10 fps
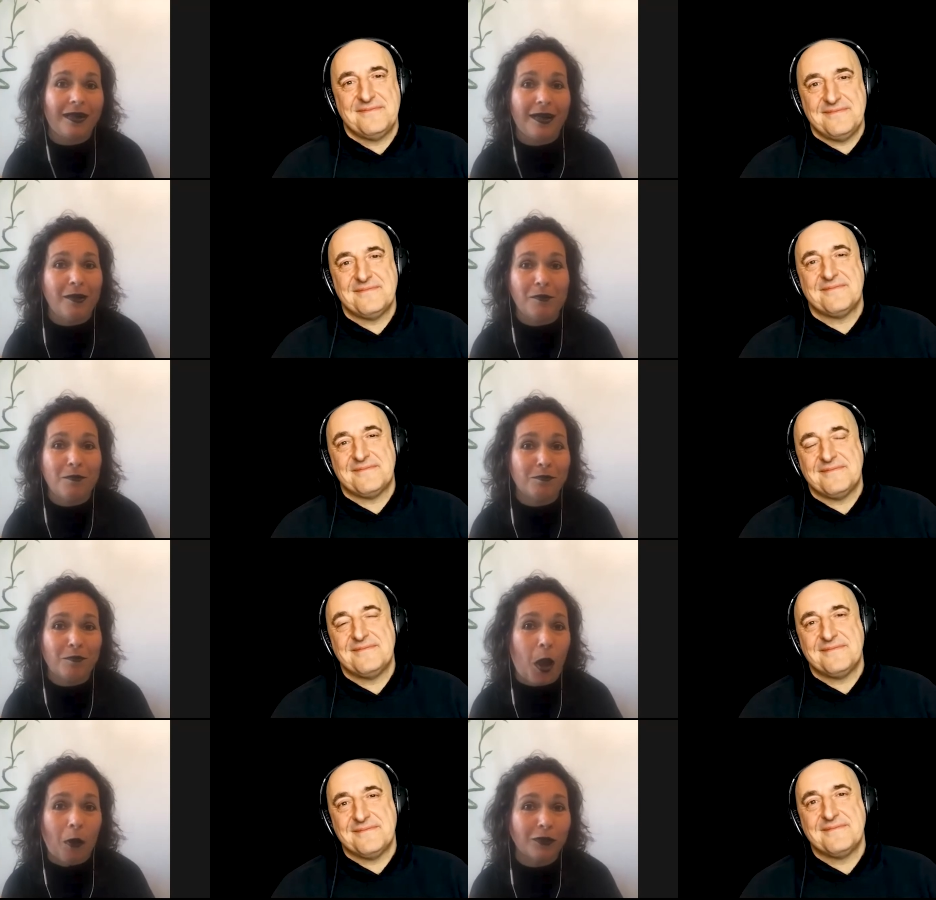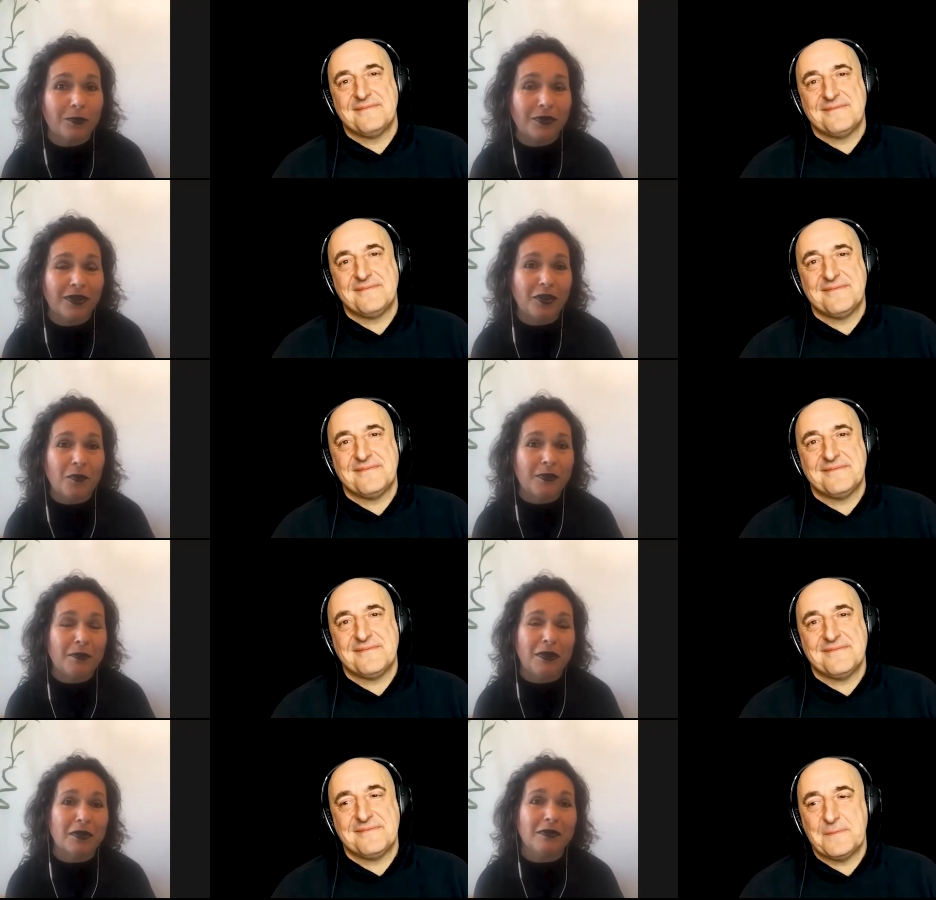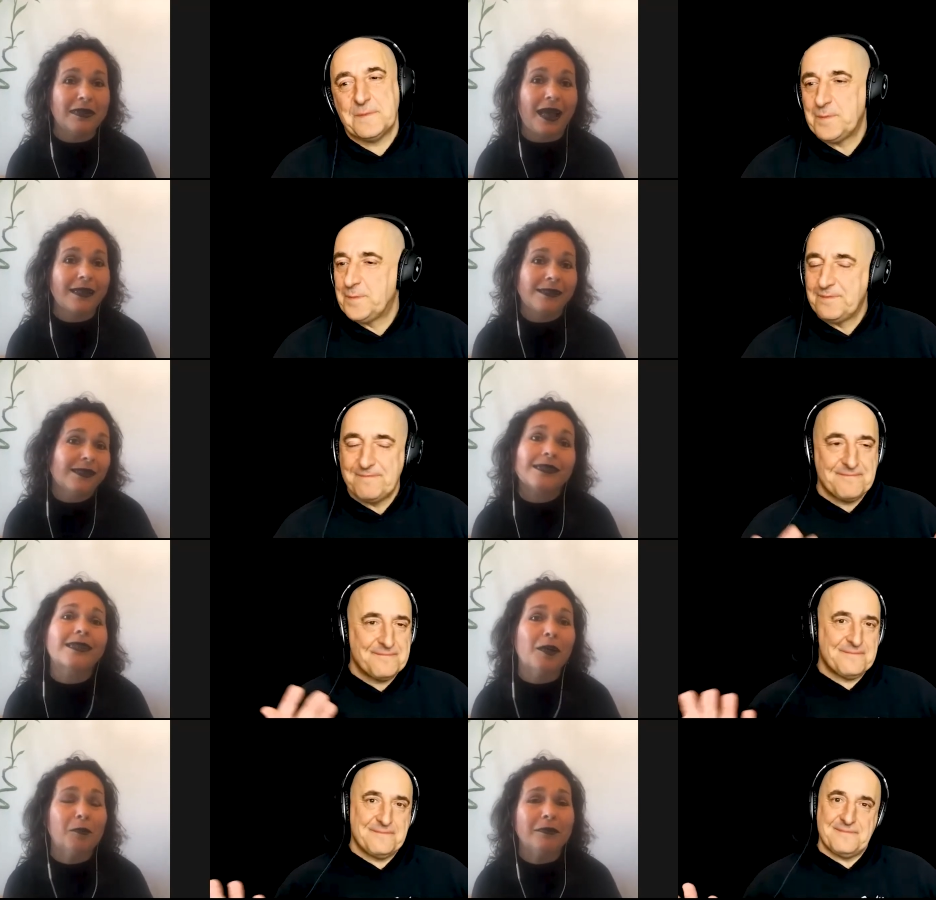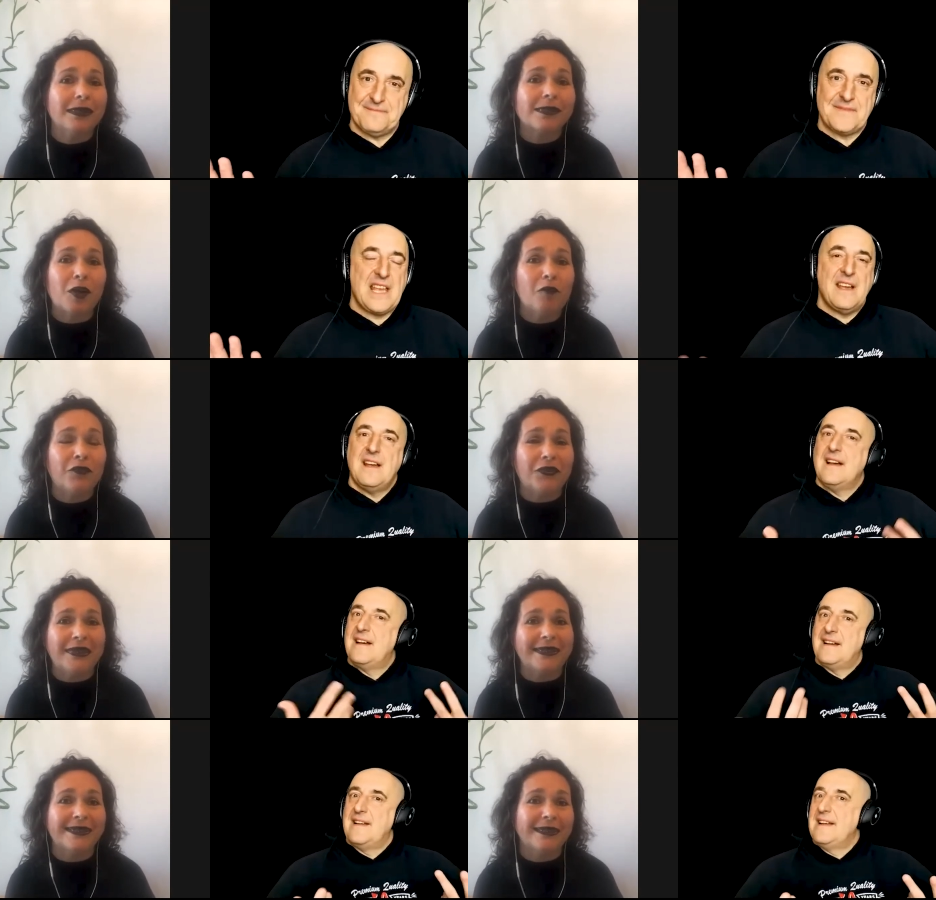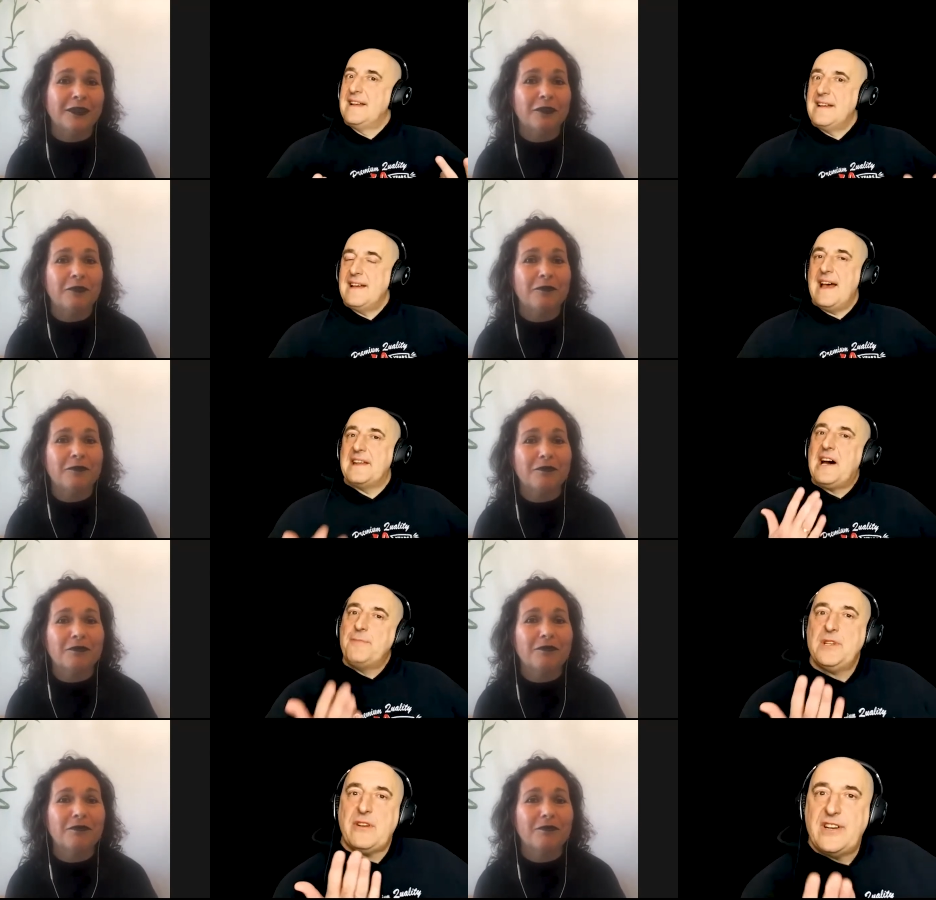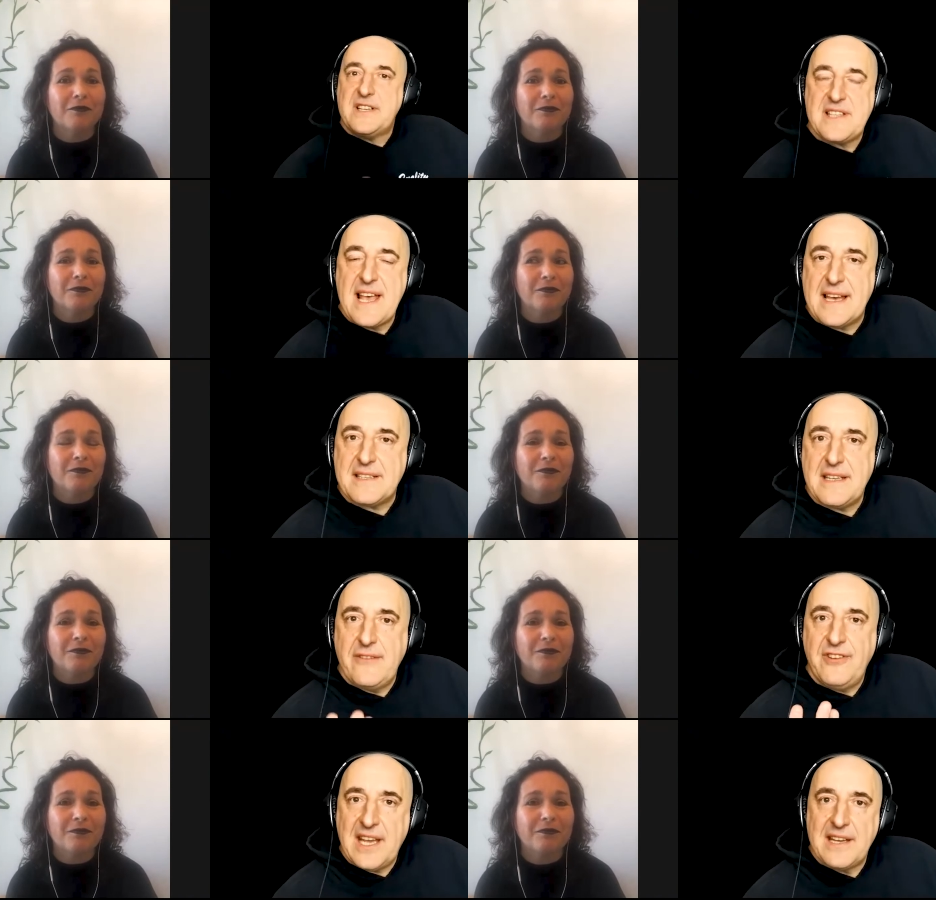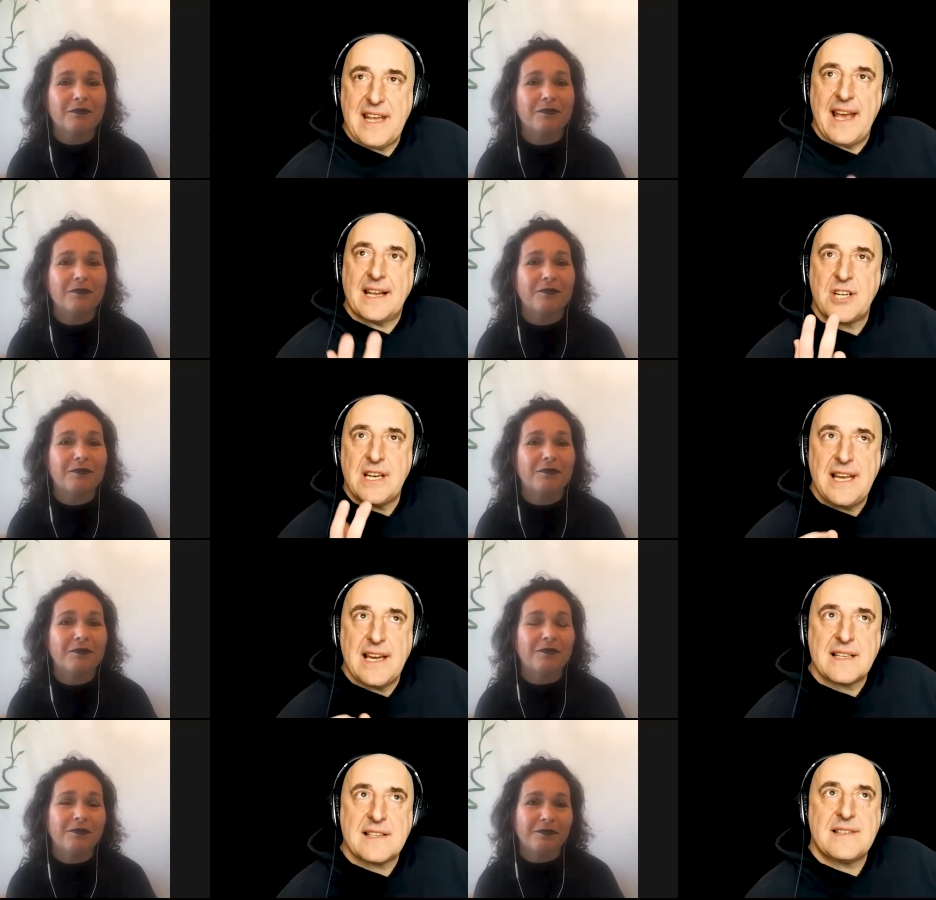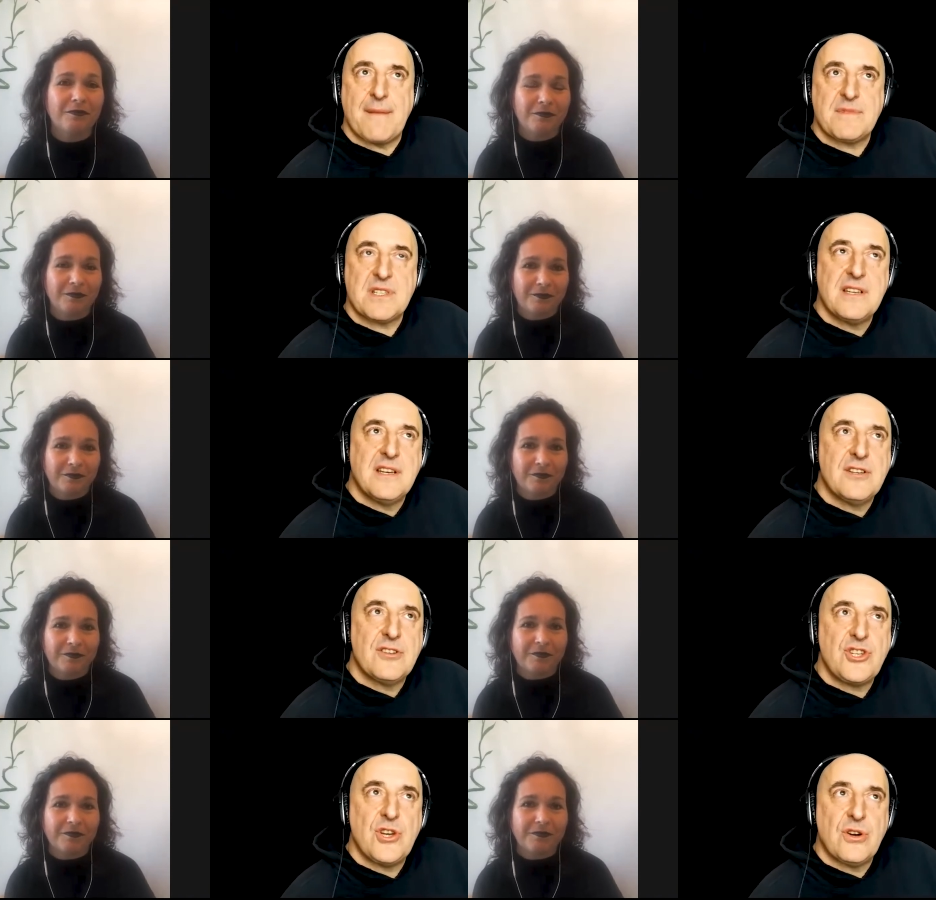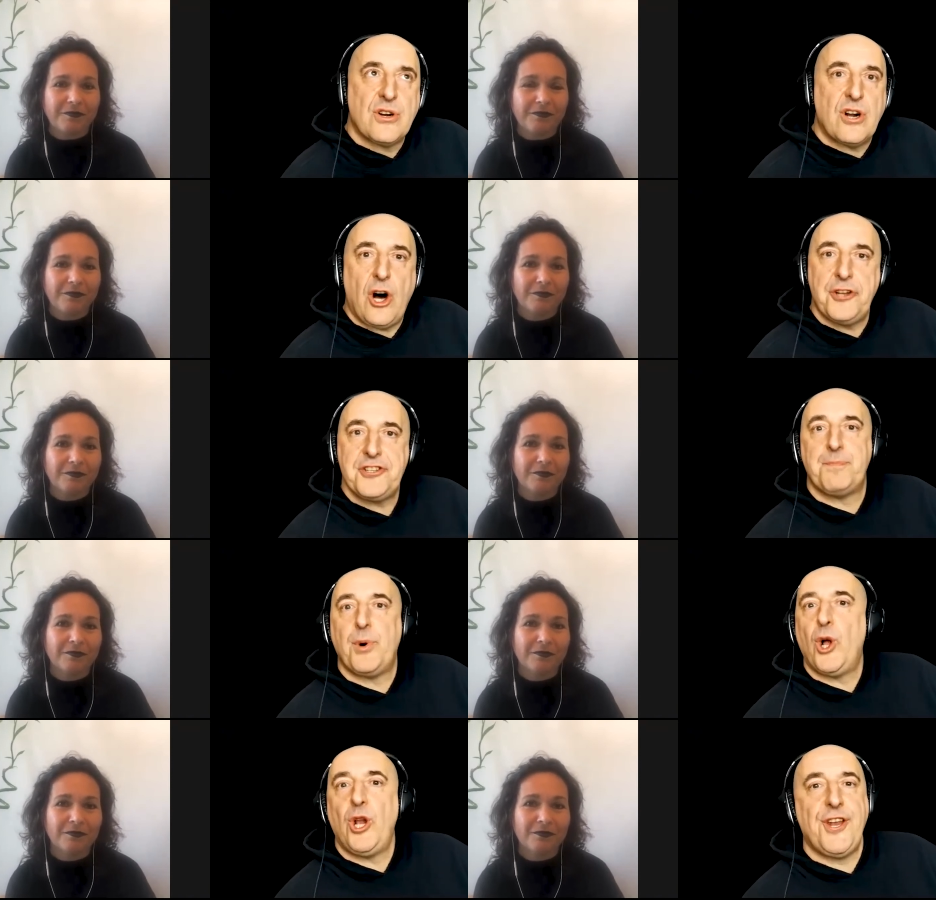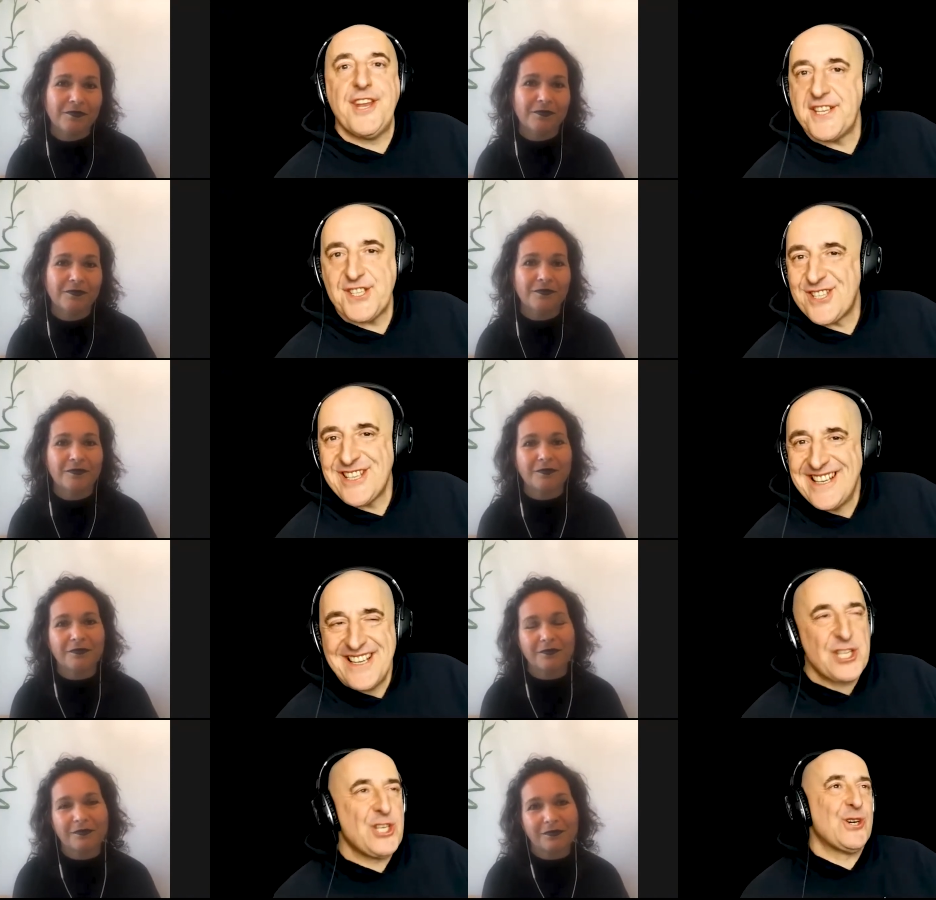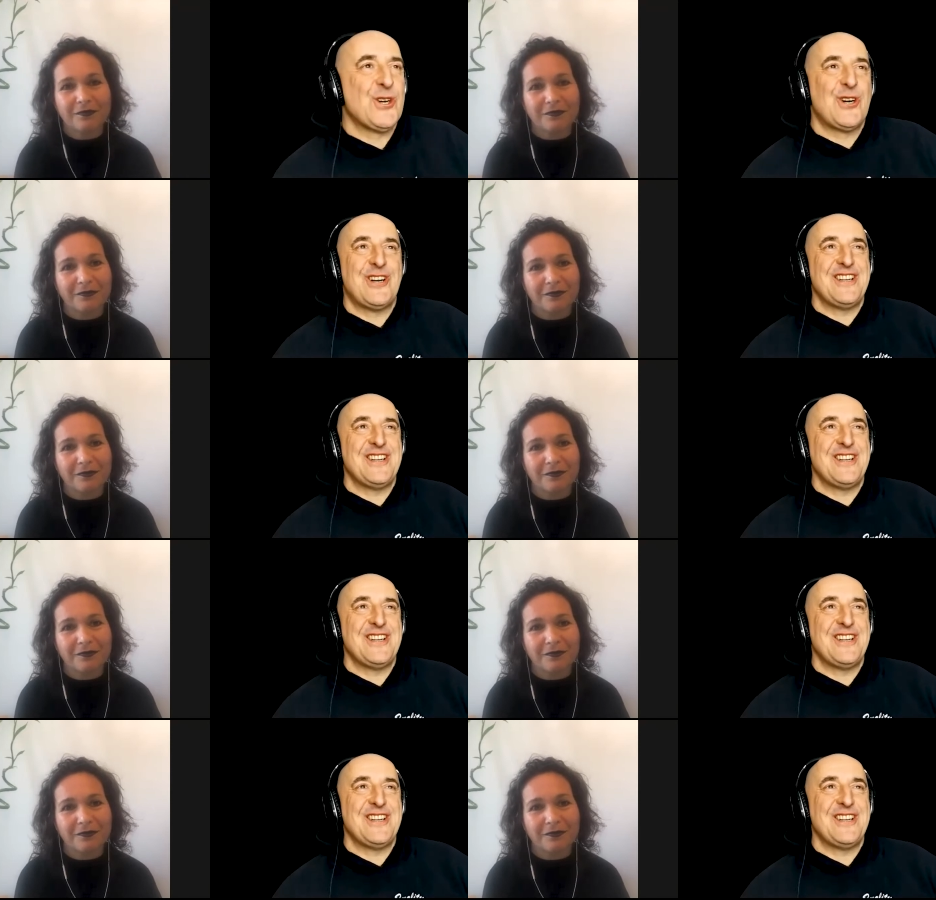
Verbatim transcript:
Speaker 1: I'm 100% open about all that and then some. Let's go for it.
Speaker 2: And how beautiful is that if you can actually accept your oddballness, your,